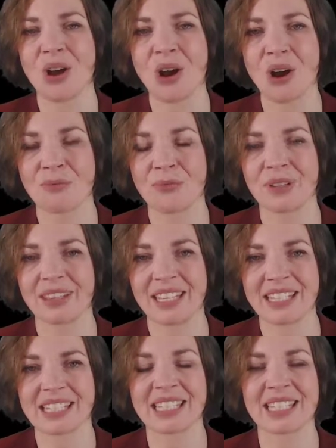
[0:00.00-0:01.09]
of
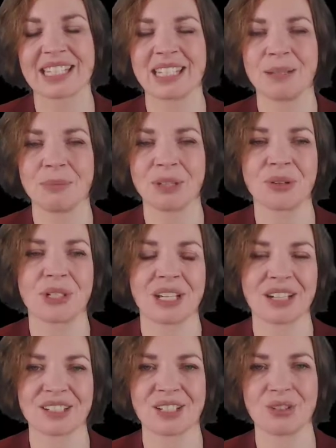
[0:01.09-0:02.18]
this
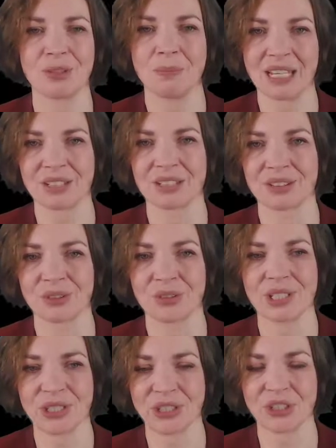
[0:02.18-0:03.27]
semiconductor-to-metal
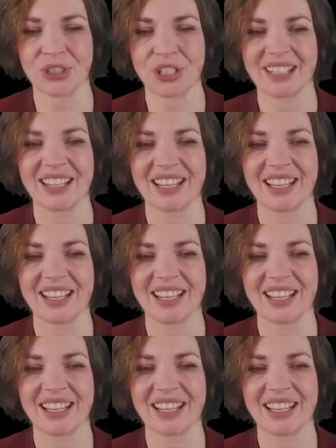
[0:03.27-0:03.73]
transition.